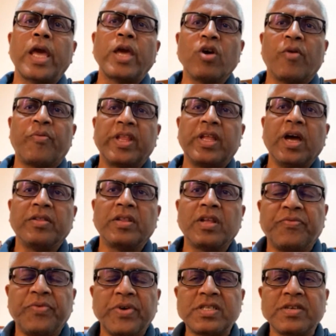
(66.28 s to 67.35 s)
Thank you,
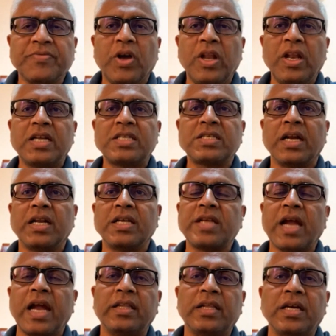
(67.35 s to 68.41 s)
Frida. First of all, let's
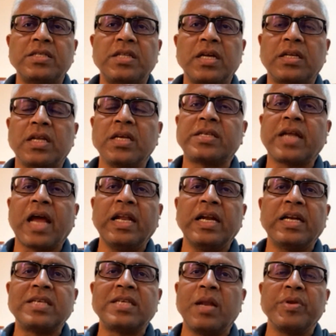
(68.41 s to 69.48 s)
understand this, that Israel
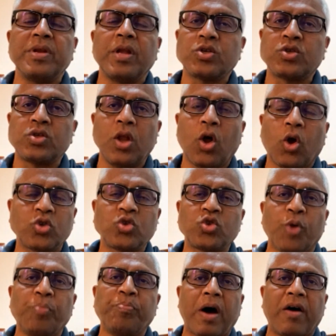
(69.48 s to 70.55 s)
itself is not
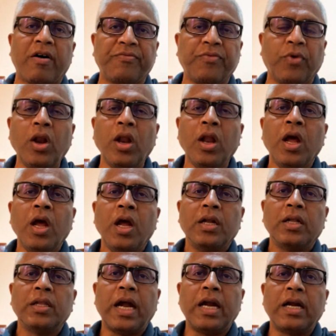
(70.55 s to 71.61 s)
so powerful
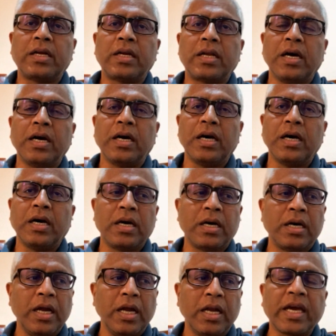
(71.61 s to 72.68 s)
that
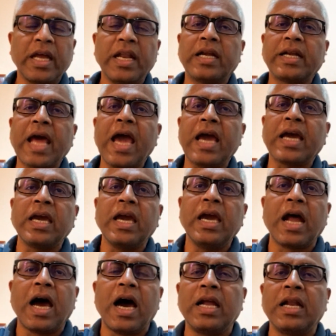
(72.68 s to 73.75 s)
it can attack
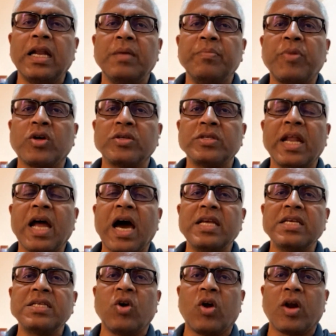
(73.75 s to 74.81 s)
Iran, because
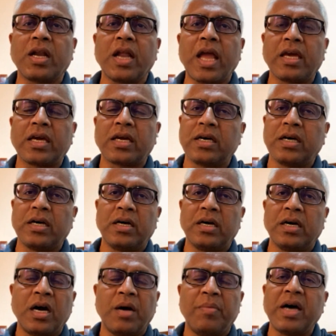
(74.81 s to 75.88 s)
Iran is not like
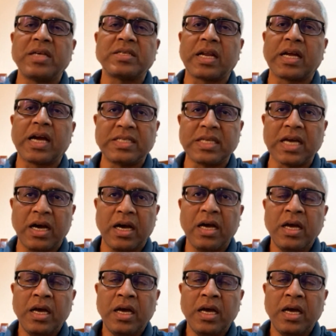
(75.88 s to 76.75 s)
Hamas or Gaza.